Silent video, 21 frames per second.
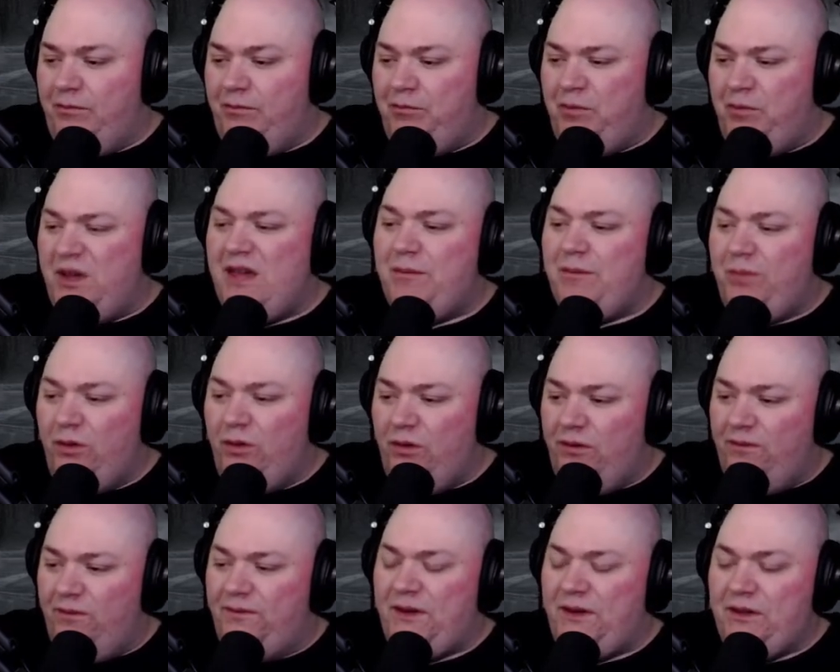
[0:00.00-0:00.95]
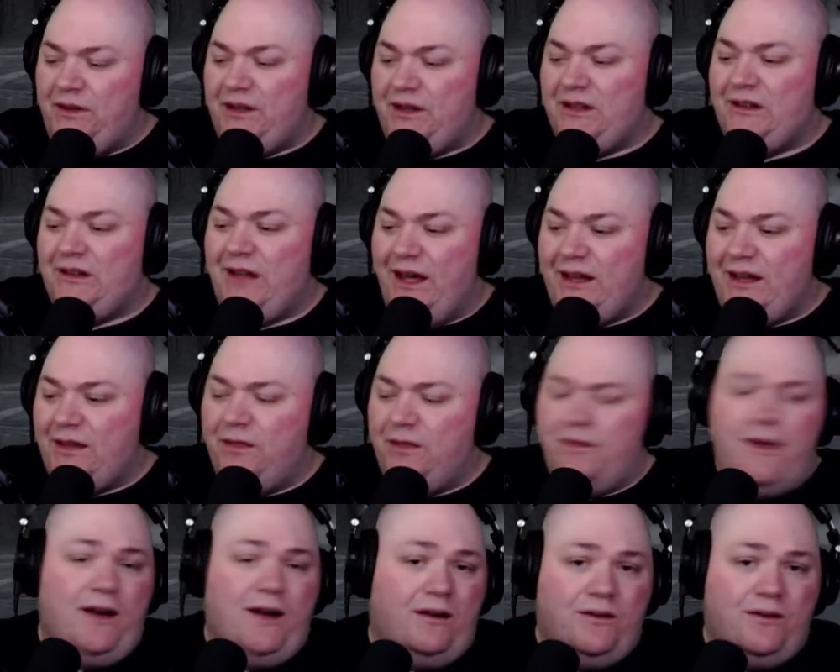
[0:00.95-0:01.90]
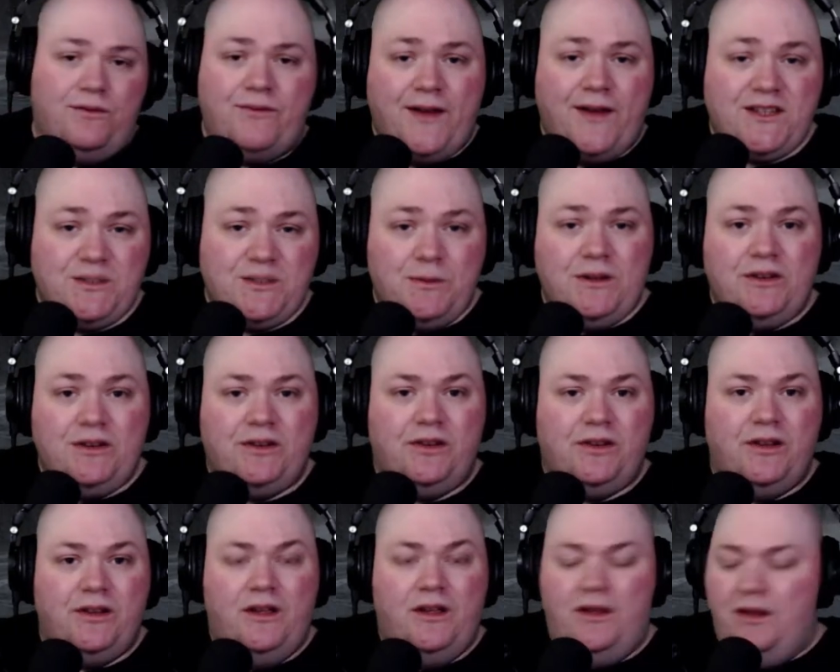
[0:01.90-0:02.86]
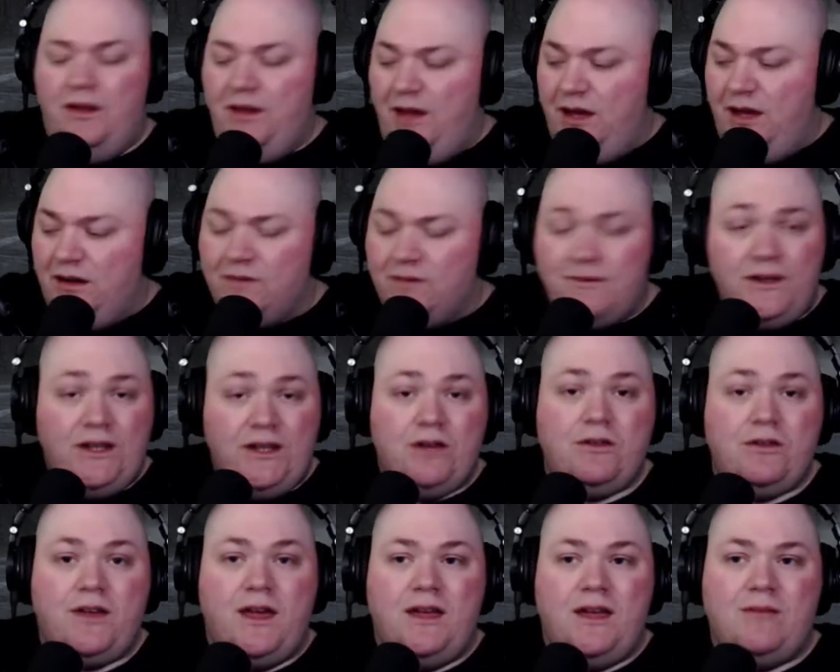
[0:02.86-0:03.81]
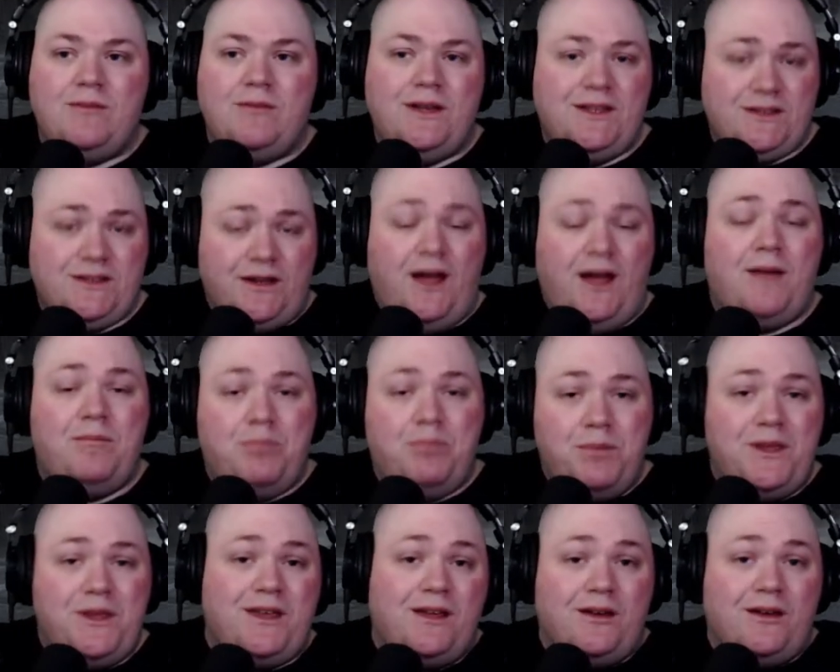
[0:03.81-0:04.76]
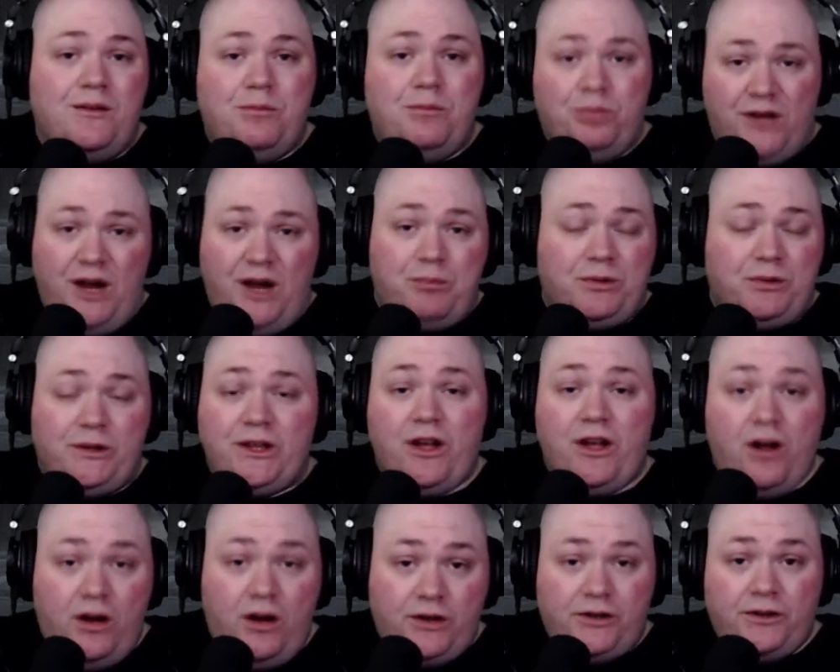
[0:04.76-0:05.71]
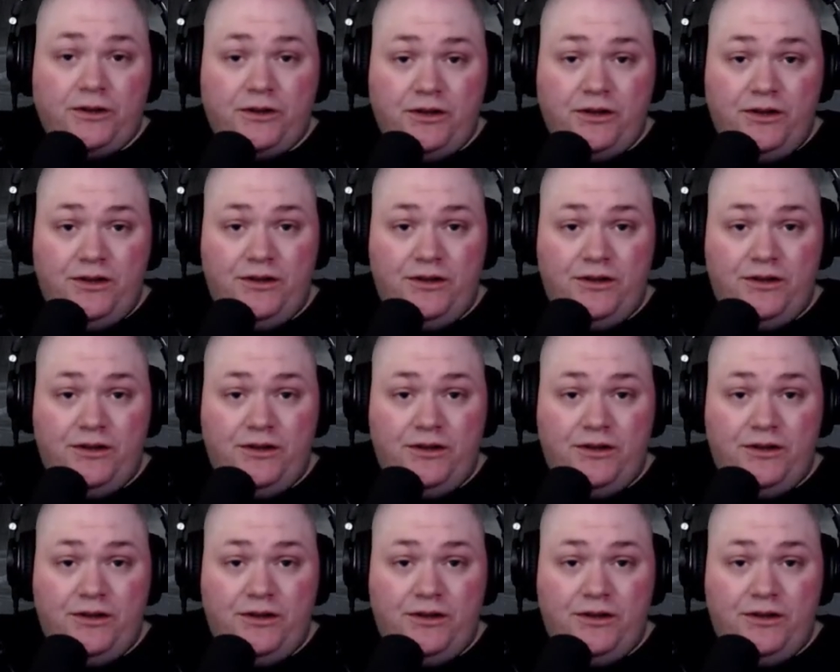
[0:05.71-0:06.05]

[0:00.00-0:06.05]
people feeling like their investment in a video game is not being properly honored.